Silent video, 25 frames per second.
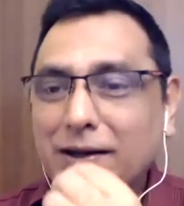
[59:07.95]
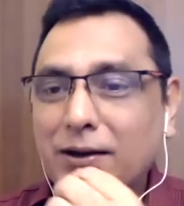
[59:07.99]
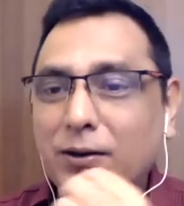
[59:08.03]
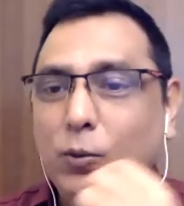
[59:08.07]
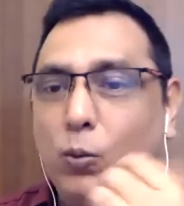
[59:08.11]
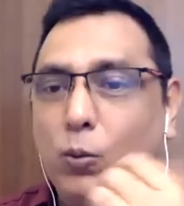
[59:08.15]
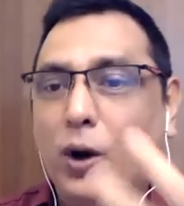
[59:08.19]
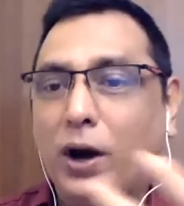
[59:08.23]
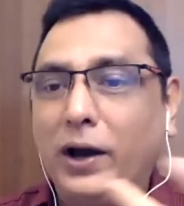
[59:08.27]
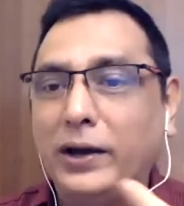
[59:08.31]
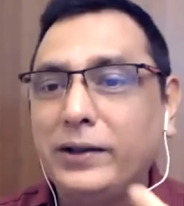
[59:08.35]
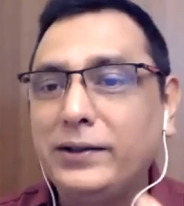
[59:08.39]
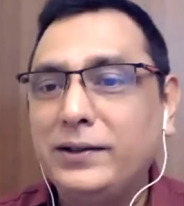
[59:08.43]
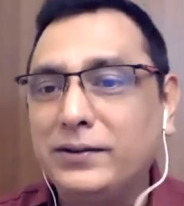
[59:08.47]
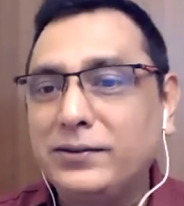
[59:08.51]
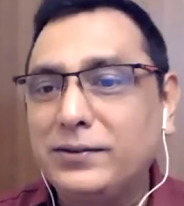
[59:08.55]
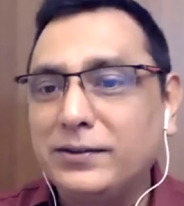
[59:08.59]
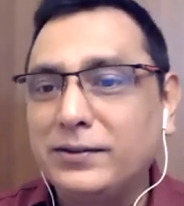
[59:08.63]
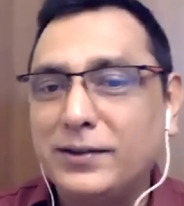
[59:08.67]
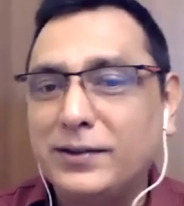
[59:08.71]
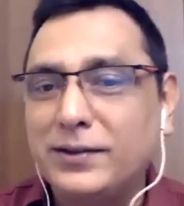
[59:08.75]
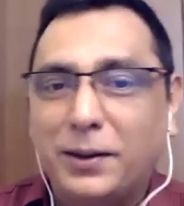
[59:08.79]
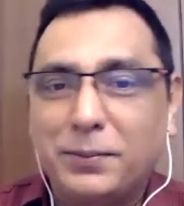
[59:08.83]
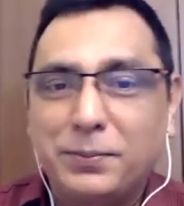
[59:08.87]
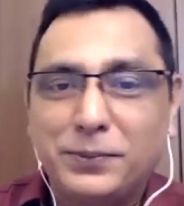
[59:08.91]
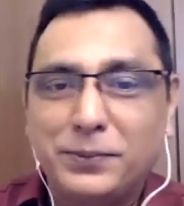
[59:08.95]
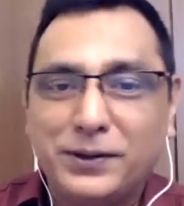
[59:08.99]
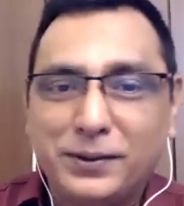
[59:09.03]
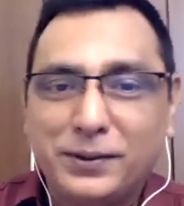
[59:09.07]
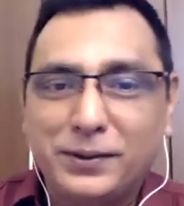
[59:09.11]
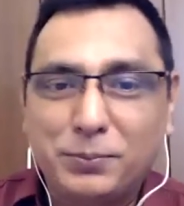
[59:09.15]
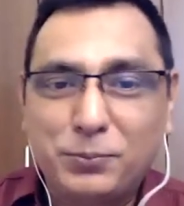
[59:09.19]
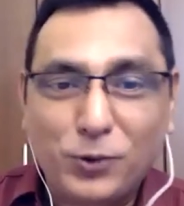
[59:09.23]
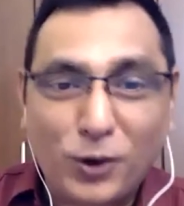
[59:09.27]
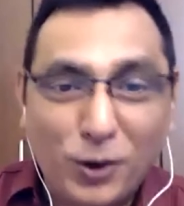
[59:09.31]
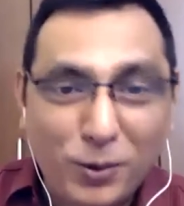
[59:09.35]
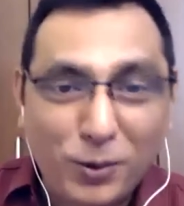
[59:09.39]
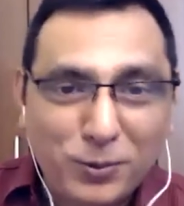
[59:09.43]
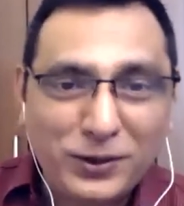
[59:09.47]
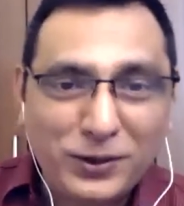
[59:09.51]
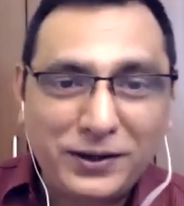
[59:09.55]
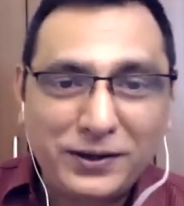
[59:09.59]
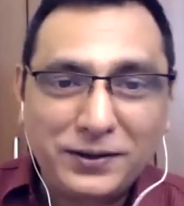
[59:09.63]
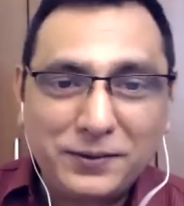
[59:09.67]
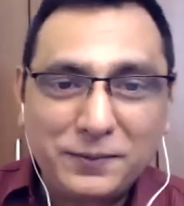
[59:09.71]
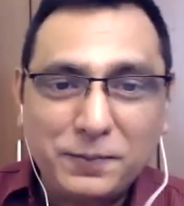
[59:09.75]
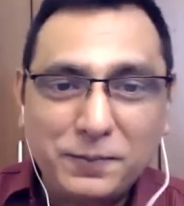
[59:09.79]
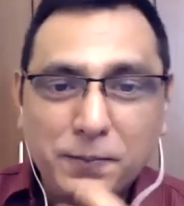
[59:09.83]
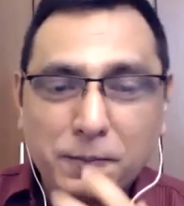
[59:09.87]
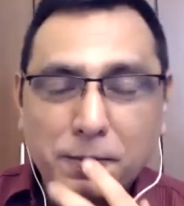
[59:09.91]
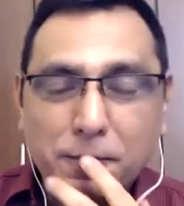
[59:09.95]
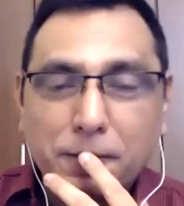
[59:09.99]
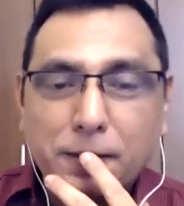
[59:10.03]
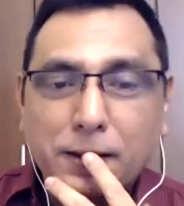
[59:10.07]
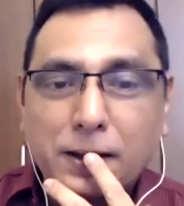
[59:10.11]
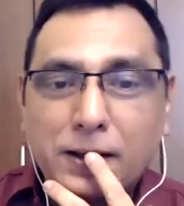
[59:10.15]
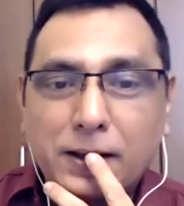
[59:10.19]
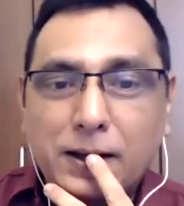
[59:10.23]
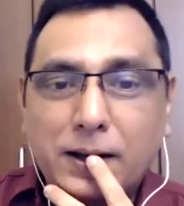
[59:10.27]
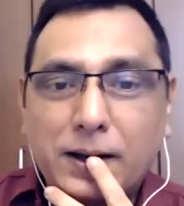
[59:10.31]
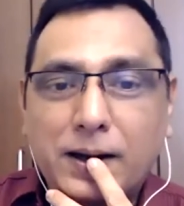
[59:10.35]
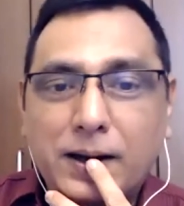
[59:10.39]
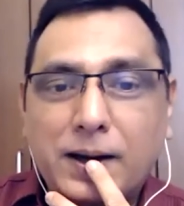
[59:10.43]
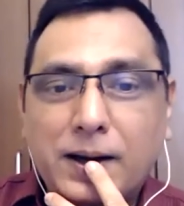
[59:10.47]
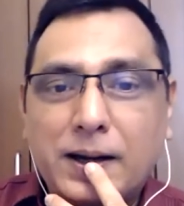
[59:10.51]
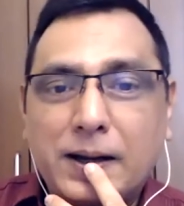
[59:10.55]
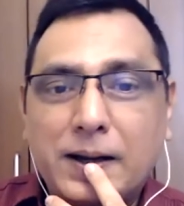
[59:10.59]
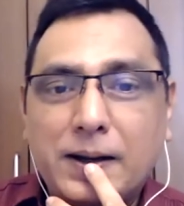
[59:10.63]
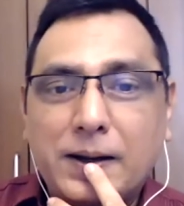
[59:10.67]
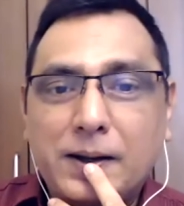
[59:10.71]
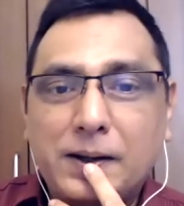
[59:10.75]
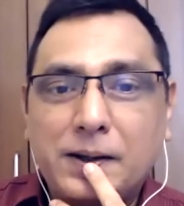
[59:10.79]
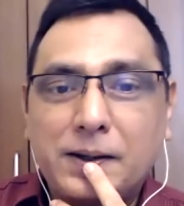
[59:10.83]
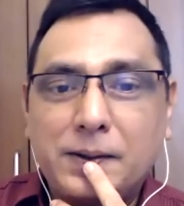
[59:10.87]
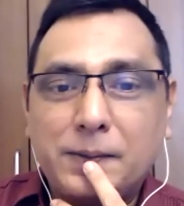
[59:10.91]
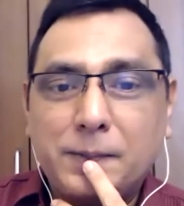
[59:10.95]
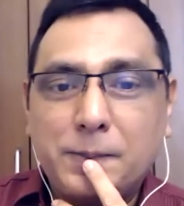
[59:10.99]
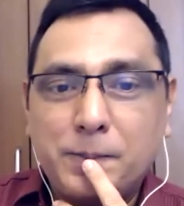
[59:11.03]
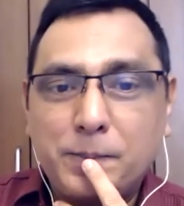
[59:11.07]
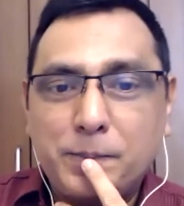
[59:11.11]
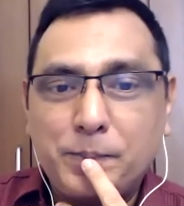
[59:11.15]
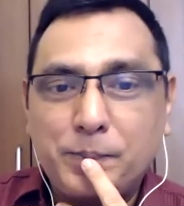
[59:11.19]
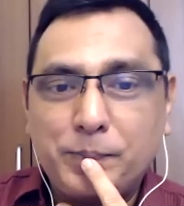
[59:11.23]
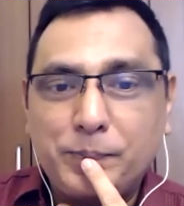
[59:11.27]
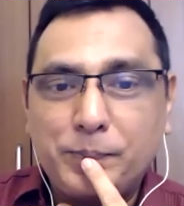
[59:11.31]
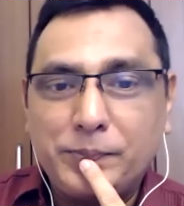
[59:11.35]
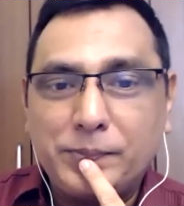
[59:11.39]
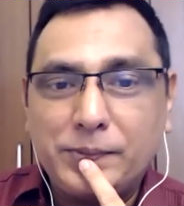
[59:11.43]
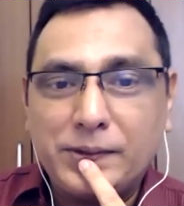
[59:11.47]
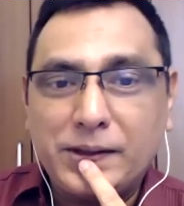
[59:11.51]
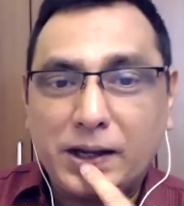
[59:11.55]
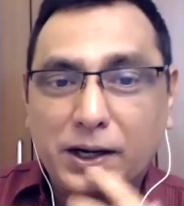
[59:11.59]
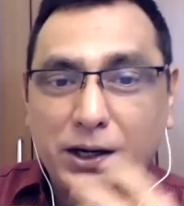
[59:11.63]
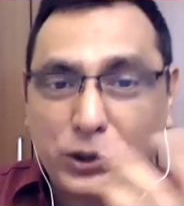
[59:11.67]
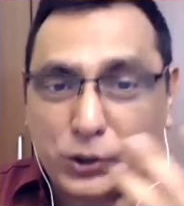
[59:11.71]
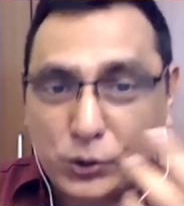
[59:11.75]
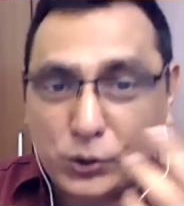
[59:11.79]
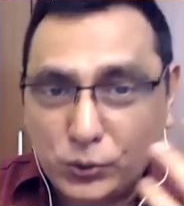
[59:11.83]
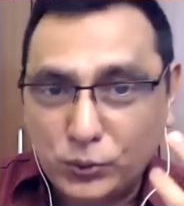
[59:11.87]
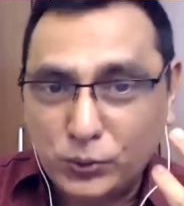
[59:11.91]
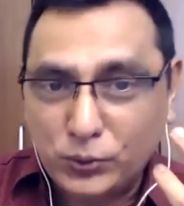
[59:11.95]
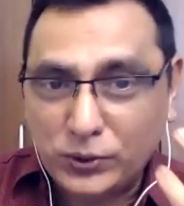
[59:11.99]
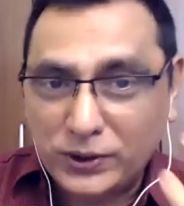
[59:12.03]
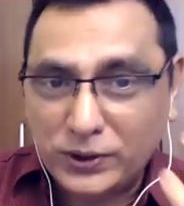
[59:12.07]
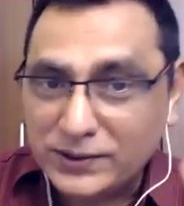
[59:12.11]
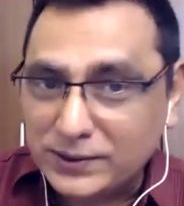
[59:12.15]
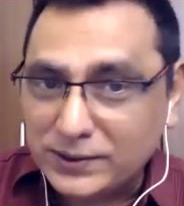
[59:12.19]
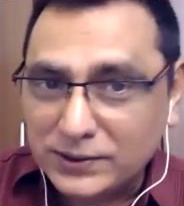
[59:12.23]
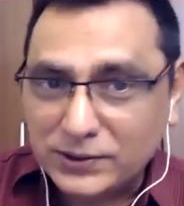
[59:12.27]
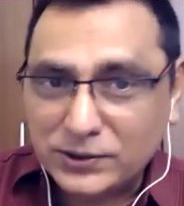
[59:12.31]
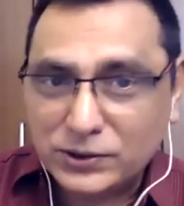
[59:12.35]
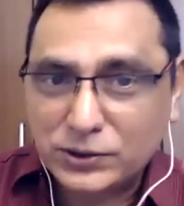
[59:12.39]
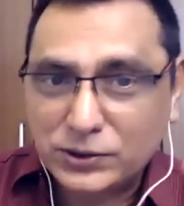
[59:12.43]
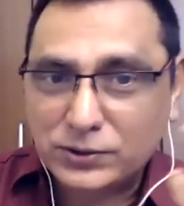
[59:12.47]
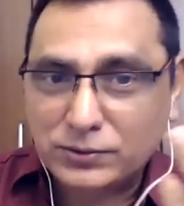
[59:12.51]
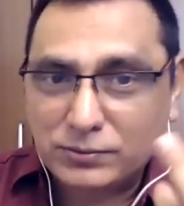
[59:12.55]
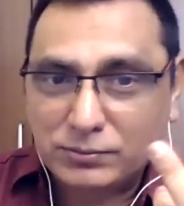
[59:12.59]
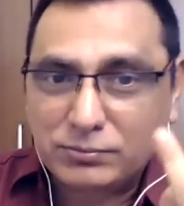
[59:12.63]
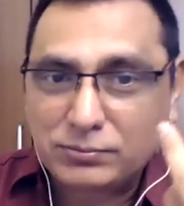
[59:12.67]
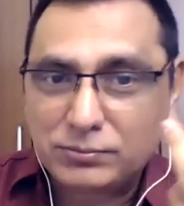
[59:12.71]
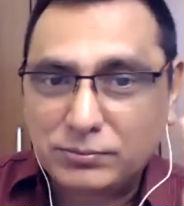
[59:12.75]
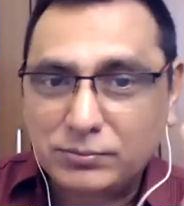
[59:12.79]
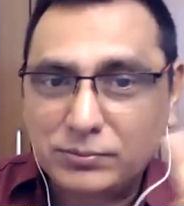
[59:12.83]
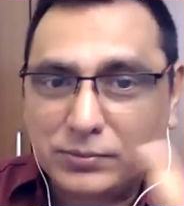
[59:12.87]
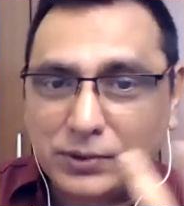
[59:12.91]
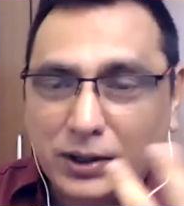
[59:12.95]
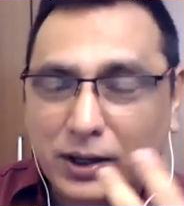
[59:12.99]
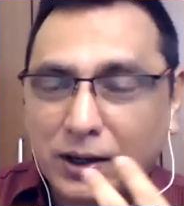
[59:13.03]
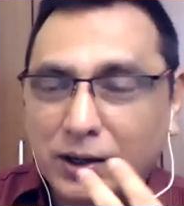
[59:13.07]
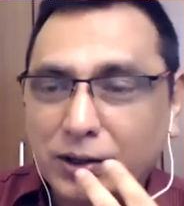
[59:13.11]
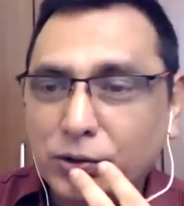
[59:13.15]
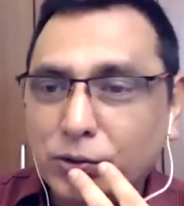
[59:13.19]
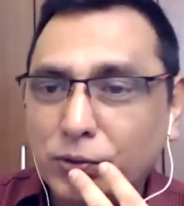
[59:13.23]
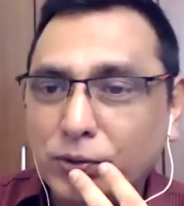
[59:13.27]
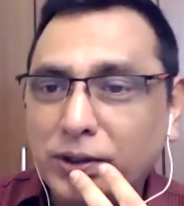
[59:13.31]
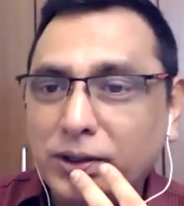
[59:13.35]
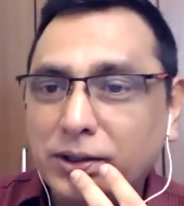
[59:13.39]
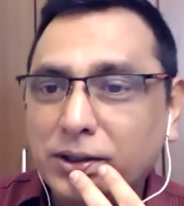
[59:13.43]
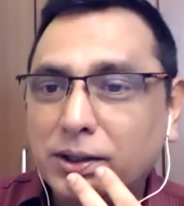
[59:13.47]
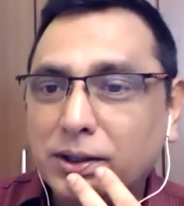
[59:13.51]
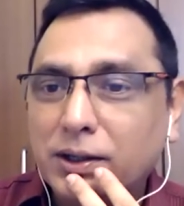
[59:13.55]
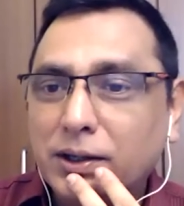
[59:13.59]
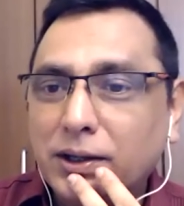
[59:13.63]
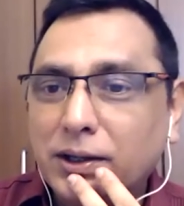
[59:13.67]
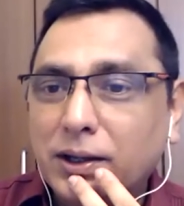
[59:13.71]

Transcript: Why this is happening? Probably there are two reasons to it.